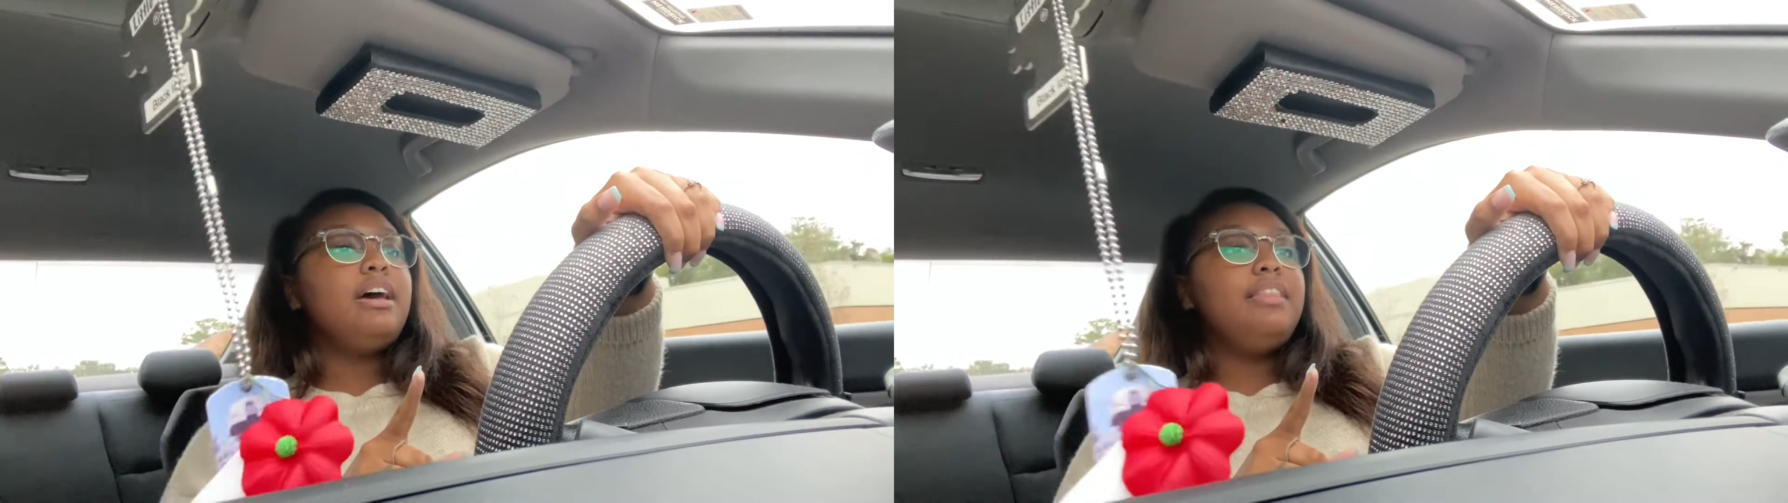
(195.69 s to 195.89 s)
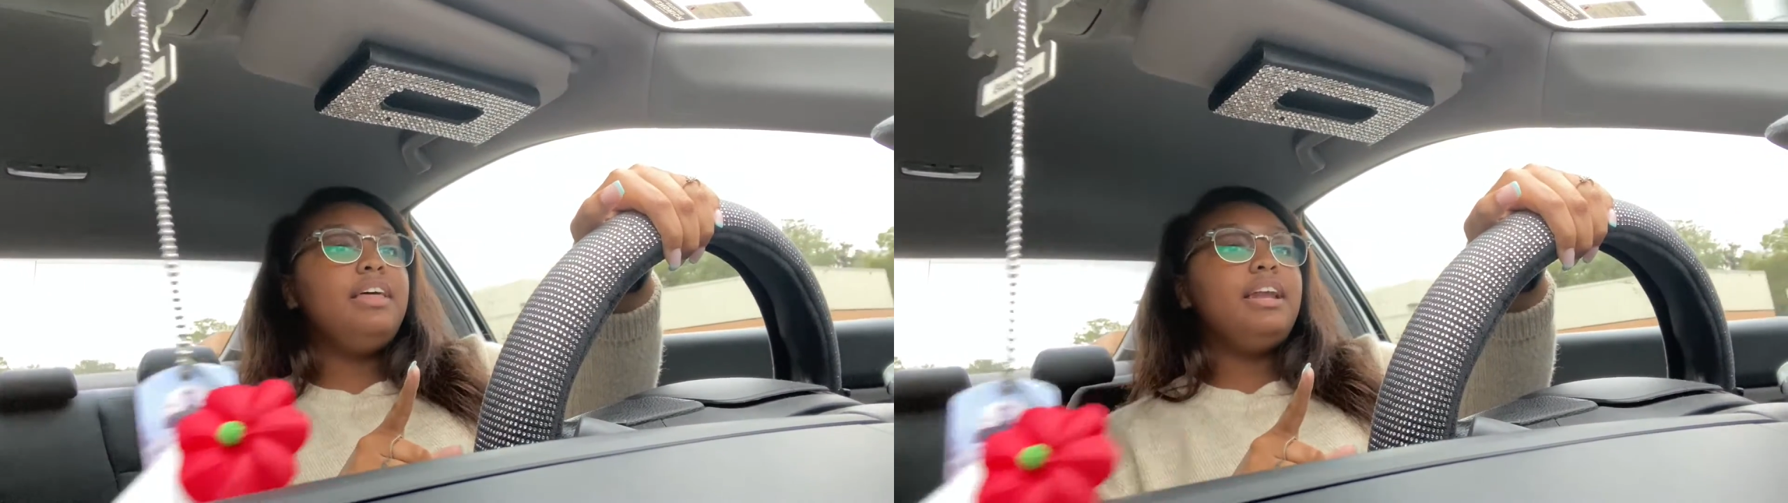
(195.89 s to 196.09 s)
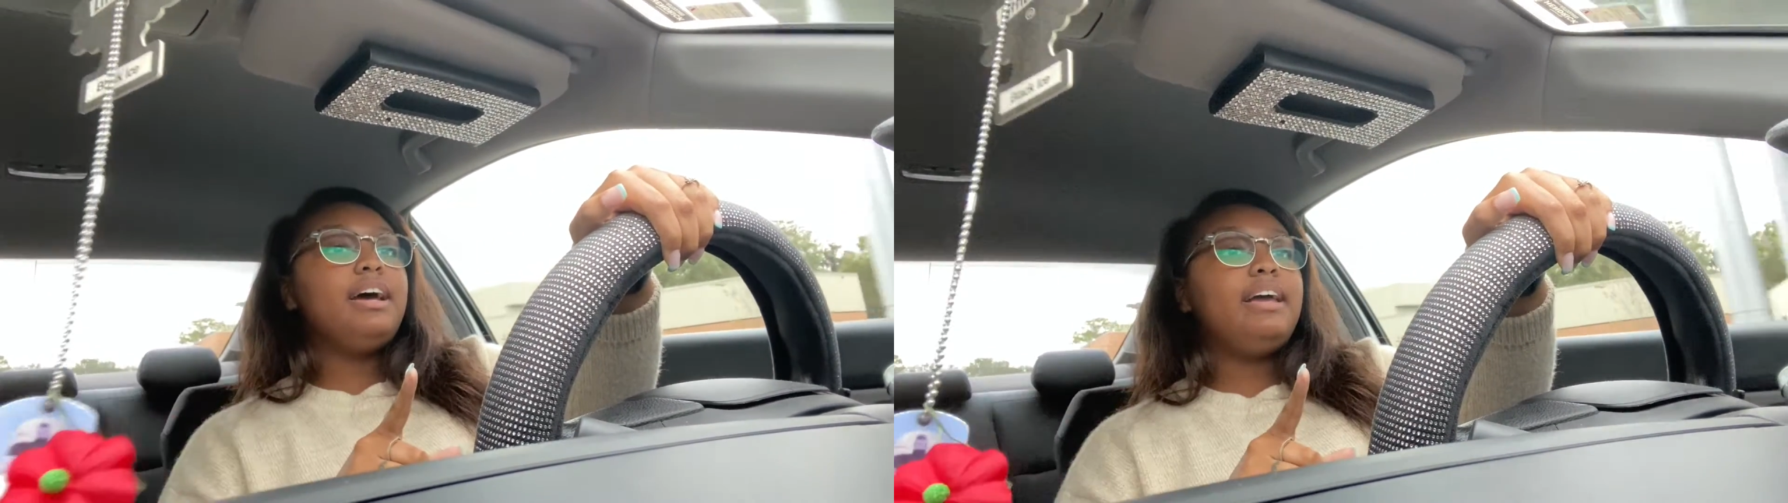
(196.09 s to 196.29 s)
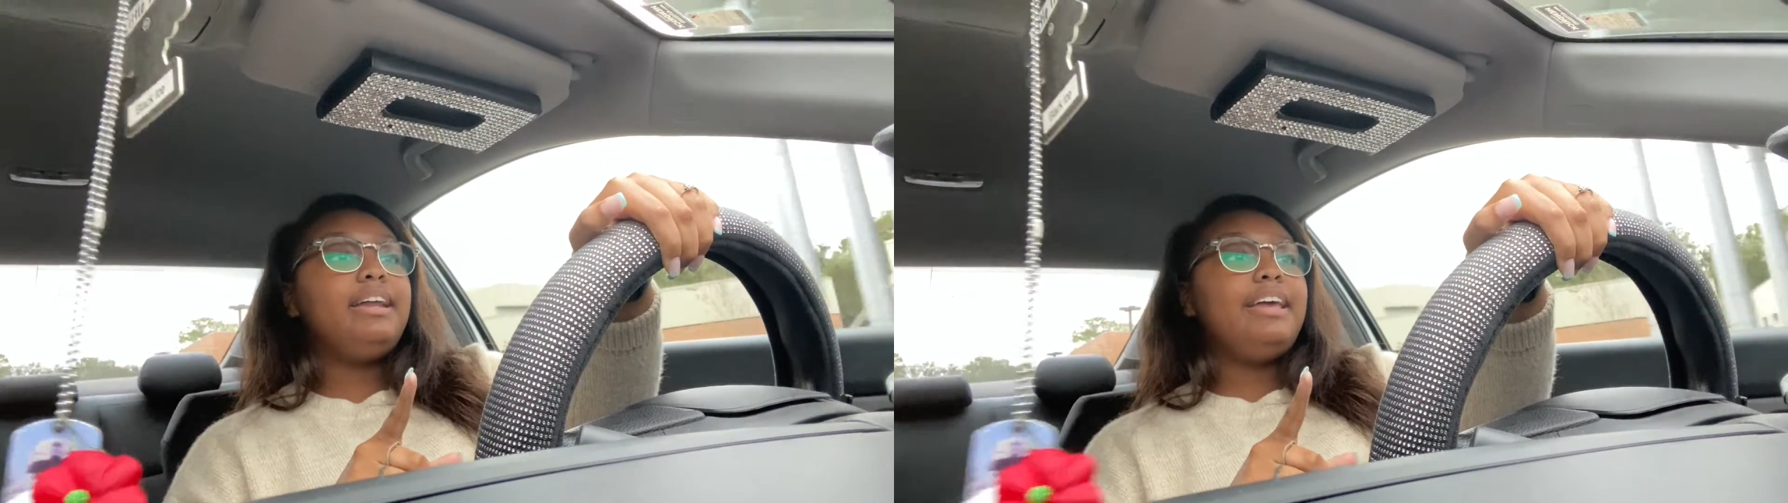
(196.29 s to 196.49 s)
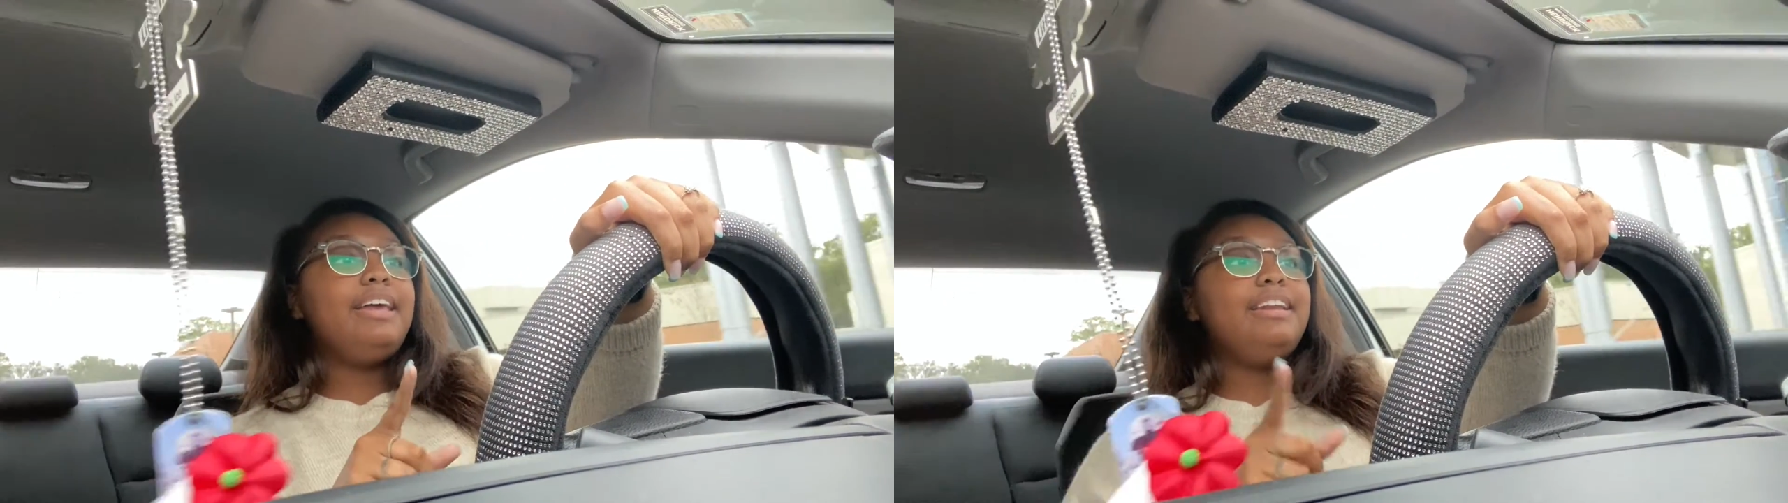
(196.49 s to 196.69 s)
and then
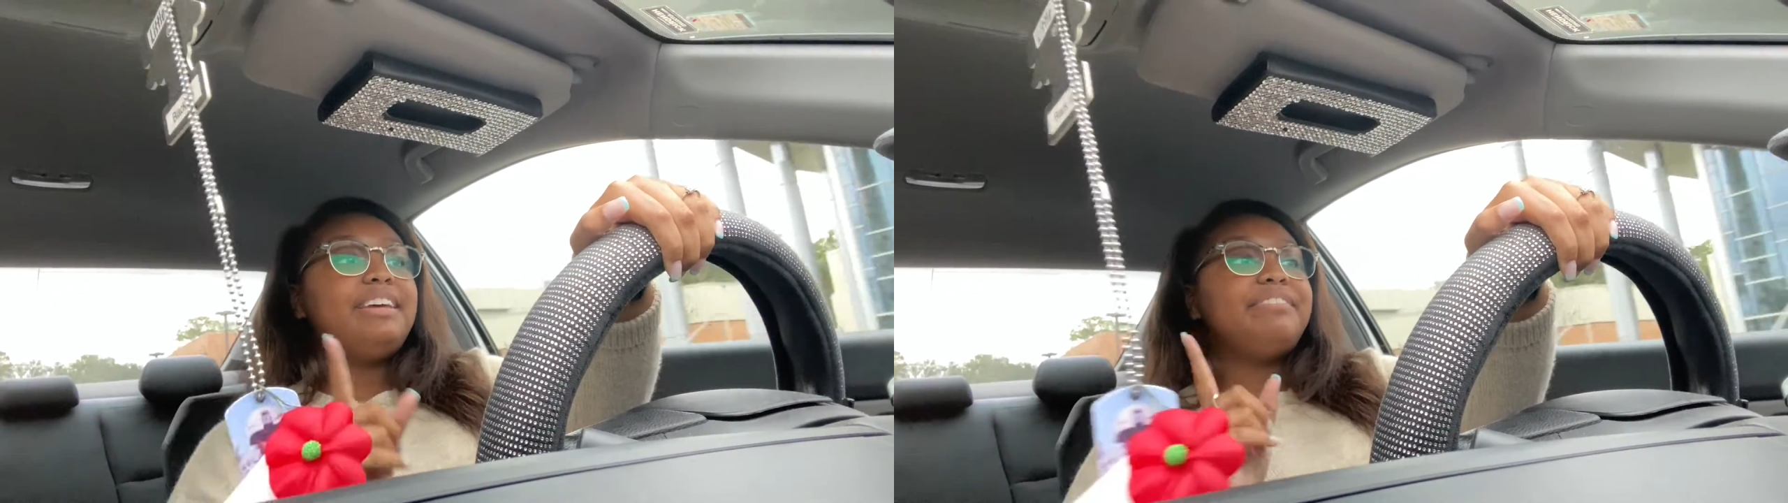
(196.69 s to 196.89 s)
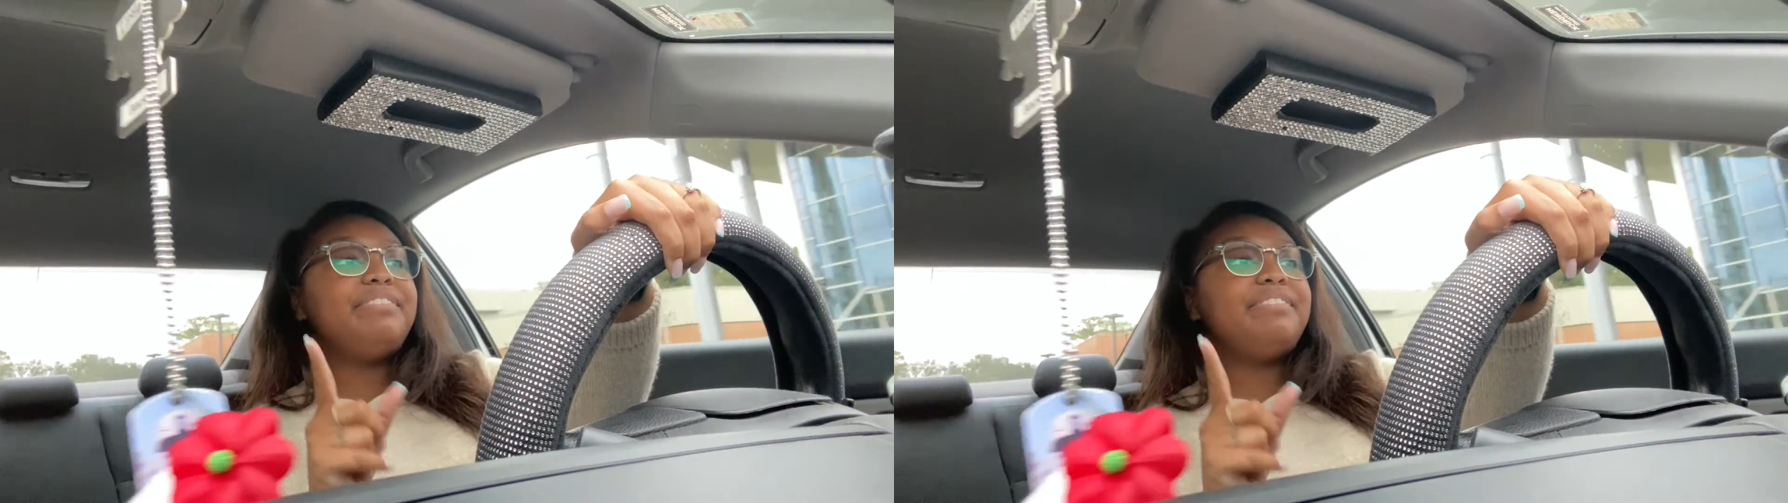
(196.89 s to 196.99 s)
I end at